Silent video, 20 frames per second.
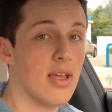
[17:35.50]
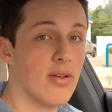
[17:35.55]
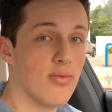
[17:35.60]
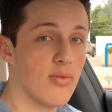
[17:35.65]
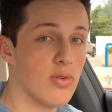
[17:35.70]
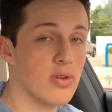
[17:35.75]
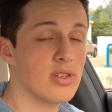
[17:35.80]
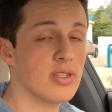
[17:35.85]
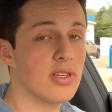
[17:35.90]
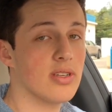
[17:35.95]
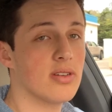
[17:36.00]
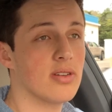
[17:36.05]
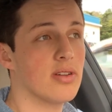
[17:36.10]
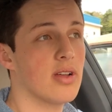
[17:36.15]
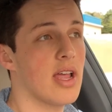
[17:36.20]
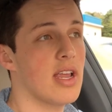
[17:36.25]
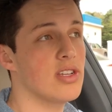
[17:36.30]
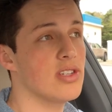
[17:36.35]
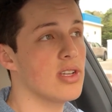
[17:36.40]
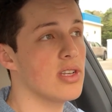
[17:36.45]
4-cylinder
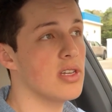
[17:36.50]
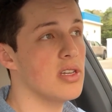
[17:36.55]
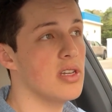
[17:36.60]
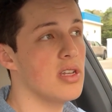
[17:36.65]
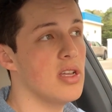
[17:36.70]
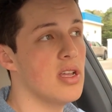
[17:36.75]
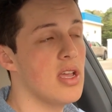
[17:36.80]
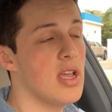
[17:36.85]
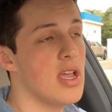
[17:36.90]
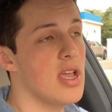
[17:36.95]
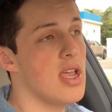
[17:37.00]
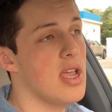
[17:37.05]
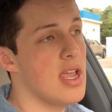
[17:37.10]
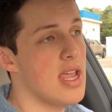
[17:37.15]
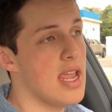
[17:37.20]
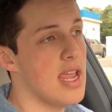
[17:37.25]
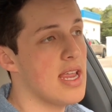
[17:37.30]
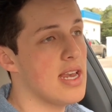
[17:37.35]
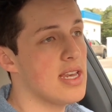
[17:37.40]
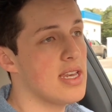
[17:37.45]
engine.
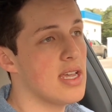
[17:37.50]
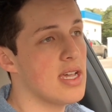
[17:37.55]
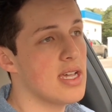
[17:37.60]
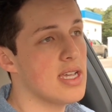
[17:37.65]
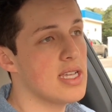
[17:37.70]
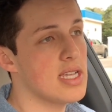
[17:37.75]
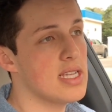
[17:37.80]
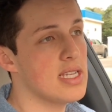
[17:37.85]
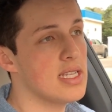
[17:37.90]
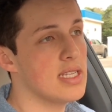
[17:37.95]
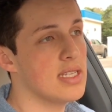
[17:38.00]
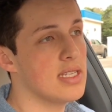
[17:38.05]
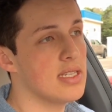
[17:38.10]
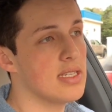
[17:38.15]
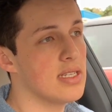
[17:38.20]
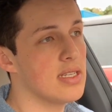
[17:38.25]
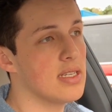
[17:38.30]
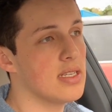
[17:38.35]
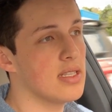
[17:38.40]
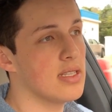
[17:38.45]
It
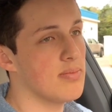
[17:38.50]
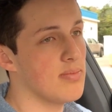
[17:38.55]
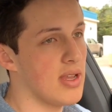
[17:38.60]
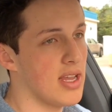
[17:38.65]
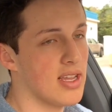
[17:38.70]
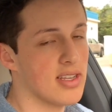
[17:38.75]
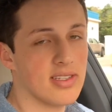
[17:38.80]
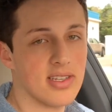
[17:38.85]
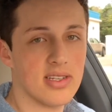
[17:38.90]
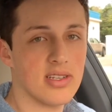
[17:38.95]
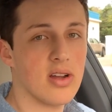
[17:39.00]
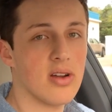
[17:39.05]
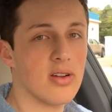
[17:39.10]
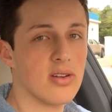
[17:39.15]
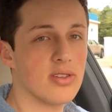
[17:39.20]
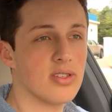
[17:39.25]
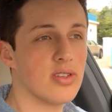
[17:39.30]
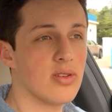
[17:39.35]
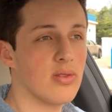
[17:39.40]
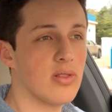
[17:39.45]
does, because this car
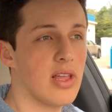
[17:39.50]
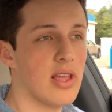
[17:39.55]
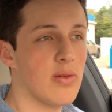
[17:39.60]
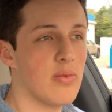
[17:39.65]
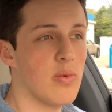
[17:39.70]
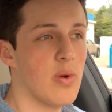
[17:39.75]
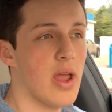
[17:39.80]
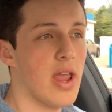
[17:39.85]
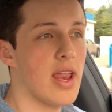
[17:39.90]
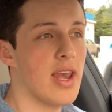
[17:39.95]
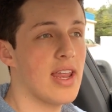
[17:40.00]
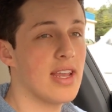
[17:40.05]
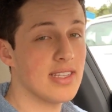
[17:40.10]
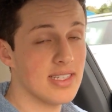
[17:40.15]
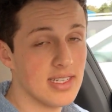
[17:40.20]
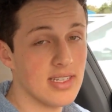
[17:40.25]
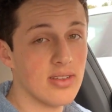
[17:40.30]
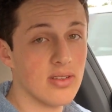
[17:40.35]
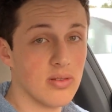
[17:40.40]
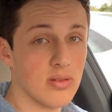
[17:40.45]
is so lightweight, it
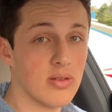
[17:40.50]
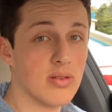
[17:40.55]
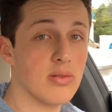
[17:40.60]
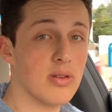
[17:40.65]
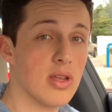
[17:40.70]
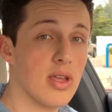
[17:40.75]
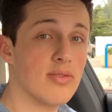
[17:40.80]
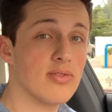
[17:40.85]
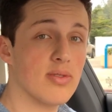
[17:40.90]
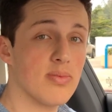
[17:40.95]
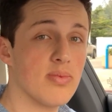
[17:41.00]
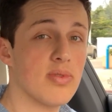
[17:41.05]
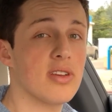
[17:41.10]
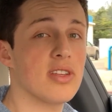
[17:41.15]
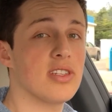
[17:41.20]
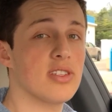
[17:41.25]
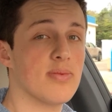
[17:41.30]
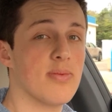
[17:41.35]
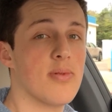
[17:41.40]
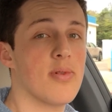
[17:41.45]
still gives a pretty
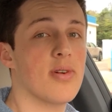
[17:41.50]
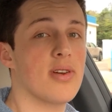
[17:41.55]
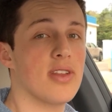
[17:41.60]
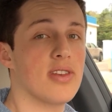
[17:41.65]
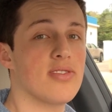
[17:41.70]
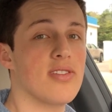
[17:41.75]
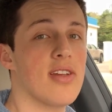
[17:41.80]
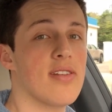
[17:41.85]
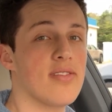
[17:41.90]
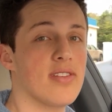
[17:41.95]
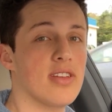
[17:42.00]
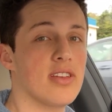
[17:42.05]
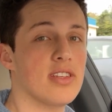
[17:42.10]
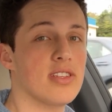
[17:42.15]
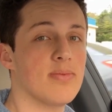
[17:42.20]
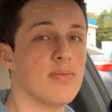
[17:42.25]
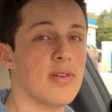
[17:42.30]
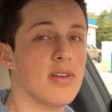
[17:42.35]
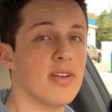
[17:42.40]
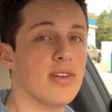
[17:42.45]
sporty driving
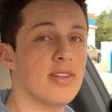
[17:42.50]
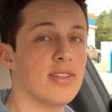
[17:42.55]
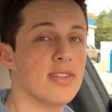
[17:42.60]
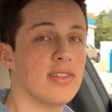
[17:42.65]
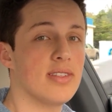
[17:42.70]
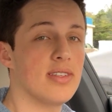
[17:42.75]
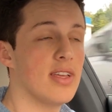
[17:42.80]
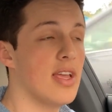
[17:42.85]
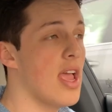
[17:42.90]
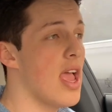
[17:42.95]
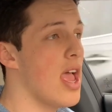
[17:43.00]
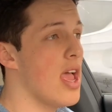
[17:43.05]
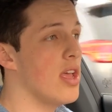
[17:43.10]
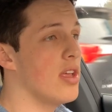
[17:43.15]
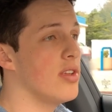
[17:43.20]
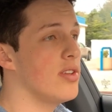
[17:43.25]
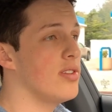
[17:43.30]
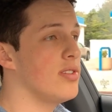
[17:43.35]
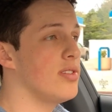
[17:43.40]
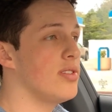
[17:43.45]
experience.
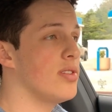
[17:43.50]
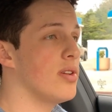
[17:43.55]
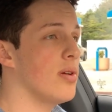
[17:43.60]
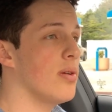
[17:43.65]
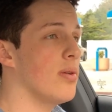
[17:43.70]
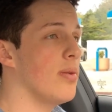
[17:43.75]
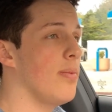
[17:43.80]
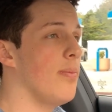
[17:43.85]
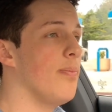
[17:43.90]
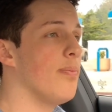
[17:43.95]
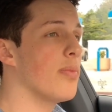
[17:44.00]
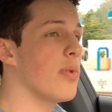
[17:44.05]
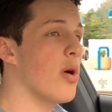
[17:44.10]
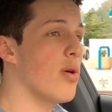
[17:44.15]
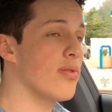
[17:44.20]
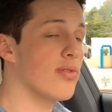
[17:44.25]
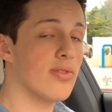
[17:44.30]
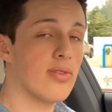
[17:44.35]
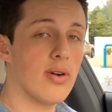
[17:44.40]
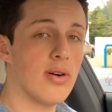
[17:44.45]
So
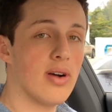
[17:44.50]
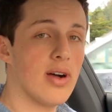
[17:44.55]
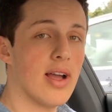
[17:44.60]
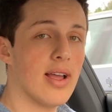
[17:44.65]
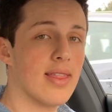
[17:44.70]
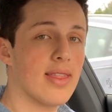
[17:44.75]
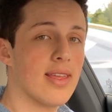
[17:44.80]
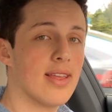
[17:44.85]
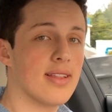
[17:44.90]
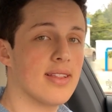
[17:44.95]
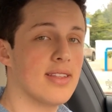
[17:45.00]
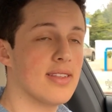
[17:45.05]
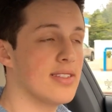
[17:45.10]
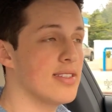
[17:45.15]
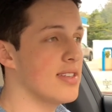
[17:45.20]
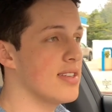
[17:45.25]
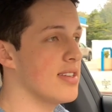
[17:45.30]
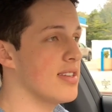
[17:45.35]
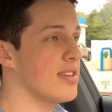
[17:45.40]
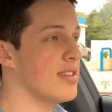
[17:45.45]
overall, I think
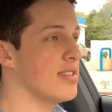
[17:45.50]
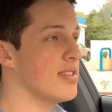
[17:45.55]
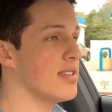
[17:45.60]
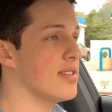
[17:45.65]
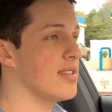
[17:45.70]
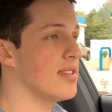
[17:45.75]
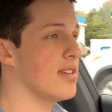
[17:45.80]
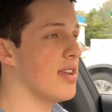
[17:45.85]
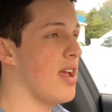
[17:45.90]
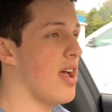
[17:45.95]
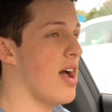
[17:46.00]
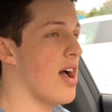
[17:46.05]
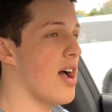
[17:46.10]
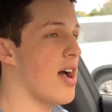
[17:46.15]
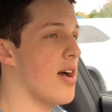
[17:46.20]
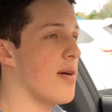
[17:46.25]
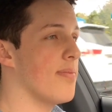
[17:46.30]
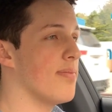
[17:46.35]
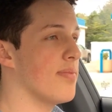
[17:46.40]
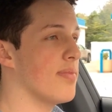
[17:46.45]
this is
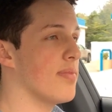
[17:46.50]
a